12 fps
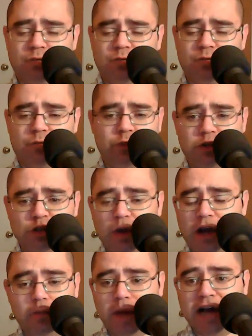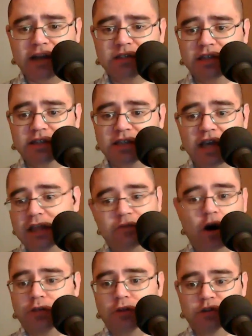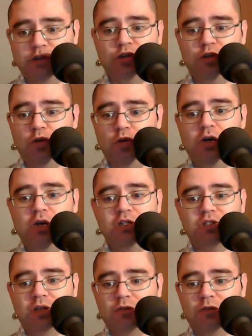for your surround backs, let's say, they've got those too. So